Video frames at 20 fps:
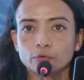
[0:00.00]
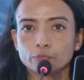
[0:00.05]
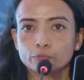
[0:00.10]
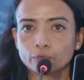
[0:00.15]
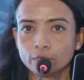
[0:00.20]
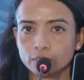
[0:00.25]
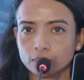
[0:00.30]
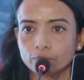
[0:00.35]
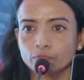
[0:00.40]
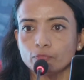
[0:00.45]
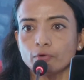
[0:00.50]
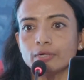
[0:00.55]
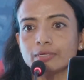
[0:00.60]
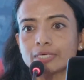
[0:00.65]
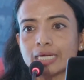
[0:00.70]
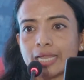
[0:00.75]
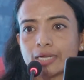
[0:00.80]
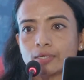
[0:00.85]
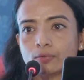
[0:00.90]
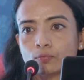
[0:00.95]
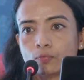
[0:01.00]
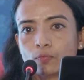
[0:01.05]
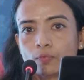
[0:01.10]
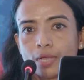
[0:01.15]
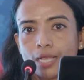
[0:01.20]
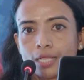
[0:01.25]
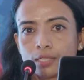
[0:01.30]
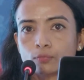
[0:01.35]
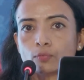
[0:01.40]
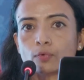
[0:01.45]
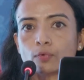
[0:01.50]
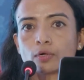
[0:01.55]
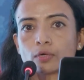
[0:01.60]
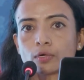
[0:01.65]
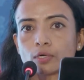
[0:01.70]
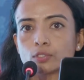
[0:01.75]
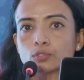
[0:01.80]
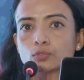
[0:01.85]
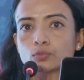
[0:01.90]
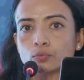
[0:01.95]
for the frontline health
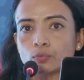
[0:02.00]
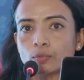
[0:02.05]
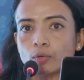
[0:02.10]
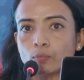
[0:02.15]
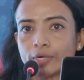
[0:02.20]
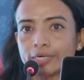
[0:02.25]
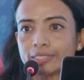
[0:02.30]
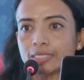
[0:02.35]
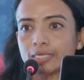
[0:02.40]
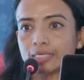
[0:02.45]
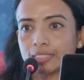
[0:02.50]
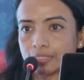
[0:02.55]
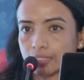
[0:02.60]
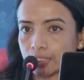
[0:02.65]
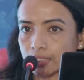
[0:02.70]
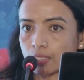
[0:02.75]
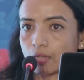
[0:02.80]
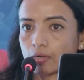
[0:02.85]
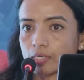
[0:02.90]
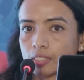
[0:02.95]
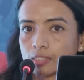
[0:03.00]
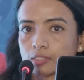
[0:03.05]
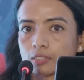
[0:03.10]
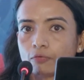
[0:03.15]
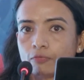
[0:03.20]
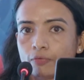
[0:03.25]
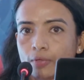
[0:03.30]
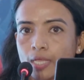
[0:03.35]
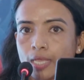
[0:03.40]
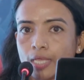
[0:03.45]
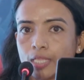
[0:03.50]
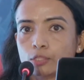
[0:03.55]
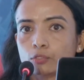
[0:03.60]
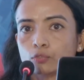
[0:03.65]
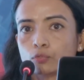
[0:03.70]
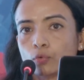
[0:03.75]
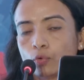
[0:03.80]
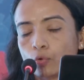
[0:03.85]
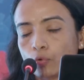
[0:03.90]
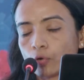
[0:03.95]
workers where there is a shortage of
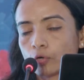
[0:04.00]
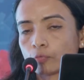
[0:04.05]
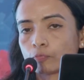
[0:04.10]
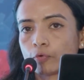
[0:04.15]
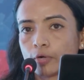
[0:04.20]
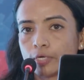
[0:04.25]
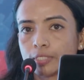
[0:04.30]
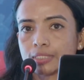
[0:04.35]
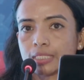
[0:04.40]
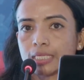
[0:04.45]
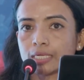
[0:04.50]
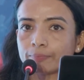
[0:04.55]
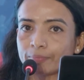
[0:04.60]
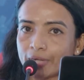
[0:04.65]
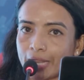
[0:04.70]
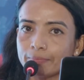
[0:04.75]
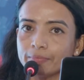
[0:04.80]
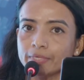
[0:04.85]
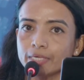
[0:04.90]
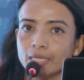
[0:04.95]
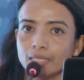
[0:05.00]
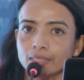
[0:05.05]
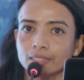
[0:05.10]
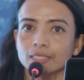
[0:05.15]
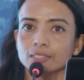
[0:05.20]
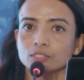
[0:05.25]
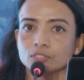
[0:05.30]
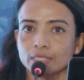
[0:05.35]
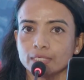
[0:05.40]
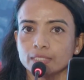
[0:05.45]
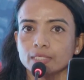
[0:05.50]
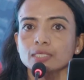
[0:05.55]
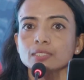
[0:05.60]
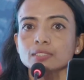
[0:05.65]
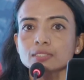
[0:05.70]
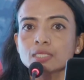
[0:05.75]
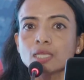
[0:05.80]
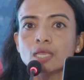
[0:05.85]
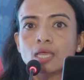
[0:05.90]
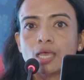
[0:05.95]
health workforce in primary healthcare
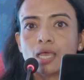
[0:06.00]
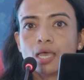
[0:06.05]
settings.